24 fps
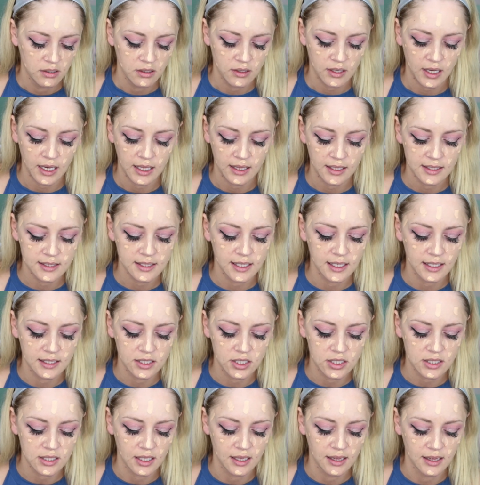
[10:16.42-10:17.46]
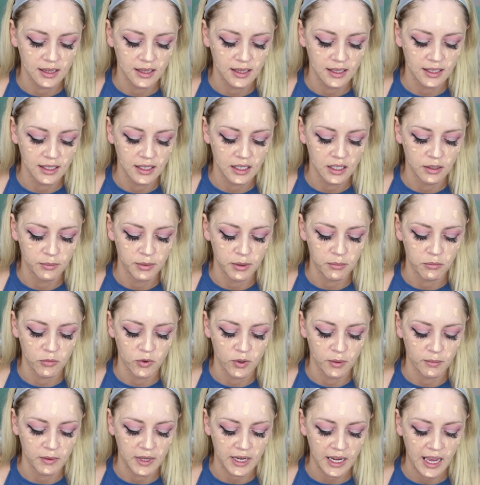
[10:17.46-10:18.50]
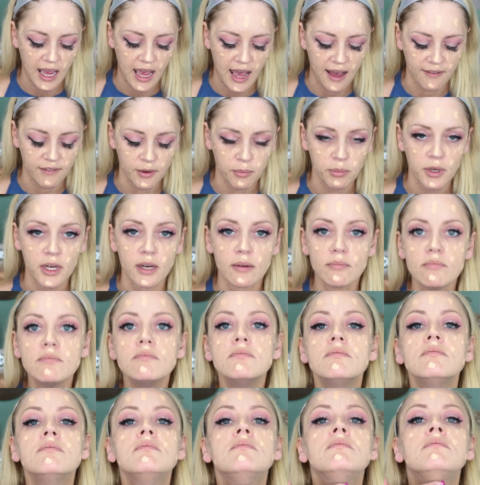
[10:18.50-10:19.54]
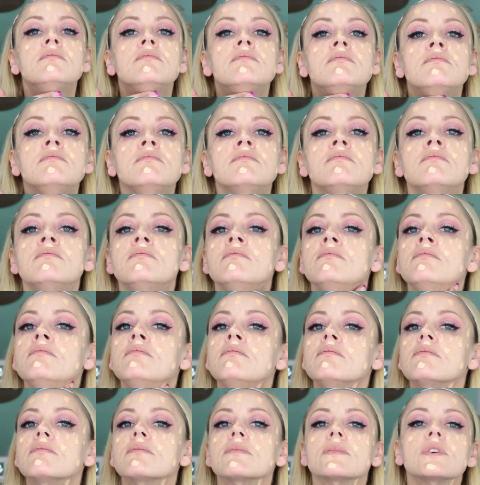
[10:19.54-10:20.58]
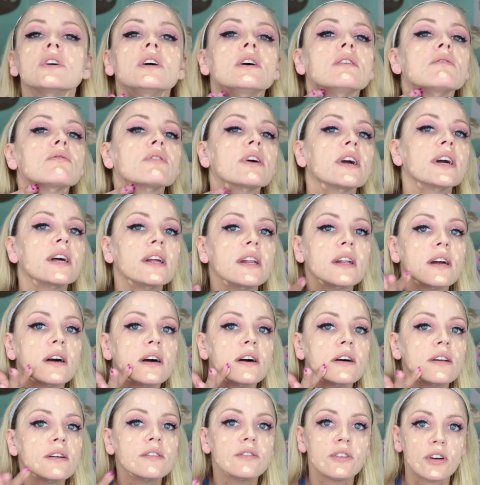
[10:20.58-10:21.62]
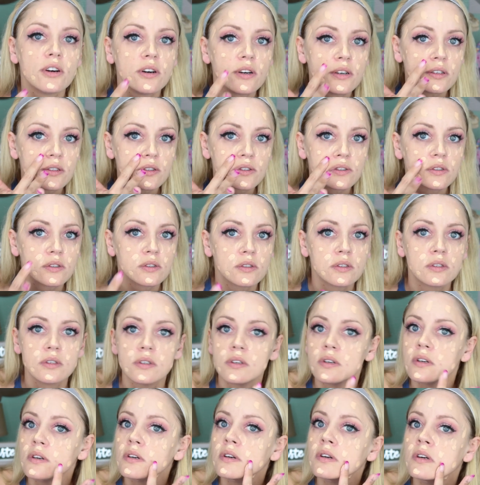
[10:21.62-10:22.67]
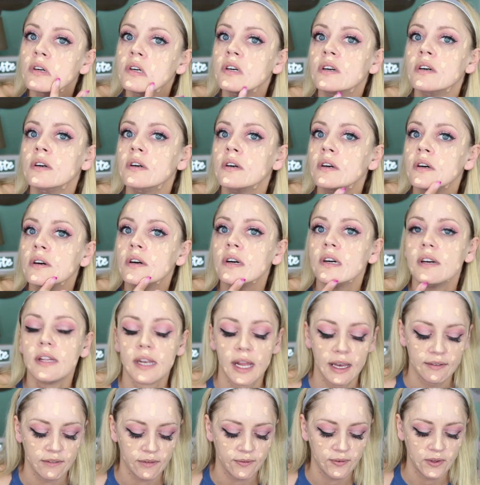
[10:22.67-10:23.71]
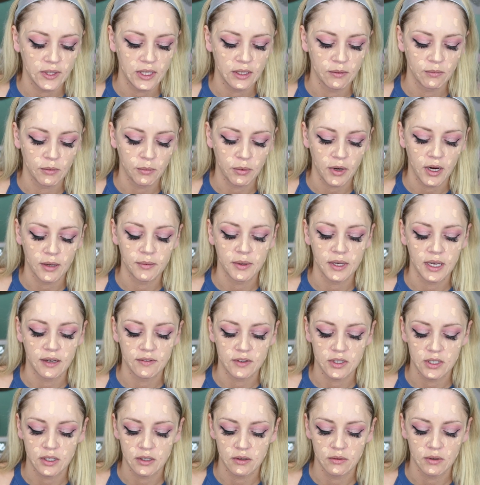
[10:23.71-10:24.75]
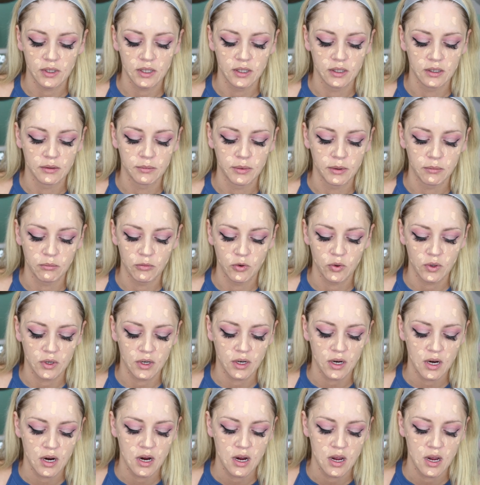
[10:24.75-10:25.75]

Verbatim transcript: Okay, let's get just a little bit more like half a pump. I ran out of dots. And I have a feeling we'll probably have to do a little bit more